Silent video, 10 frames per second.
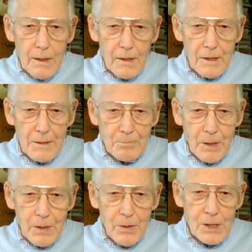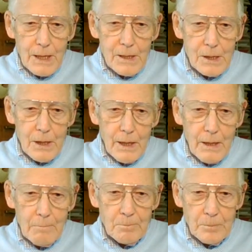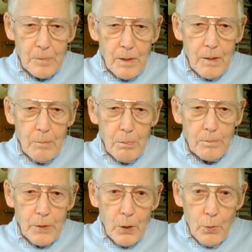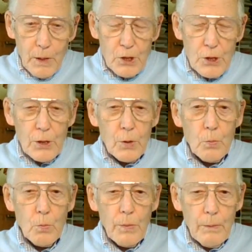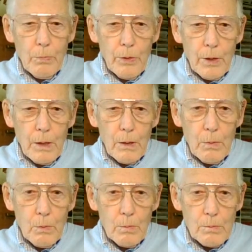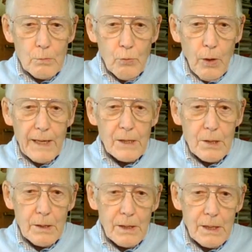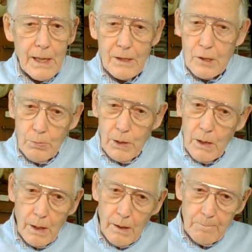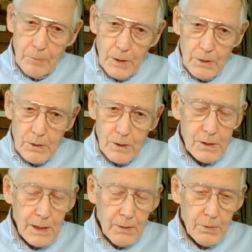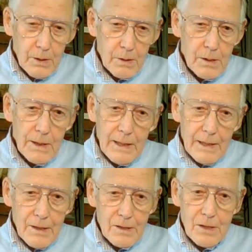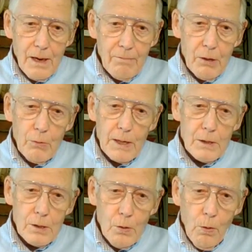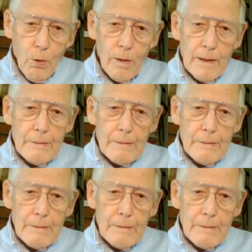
in the sense that I questioned the right that it had to be there. And it turns out that it doesn't have any right at all.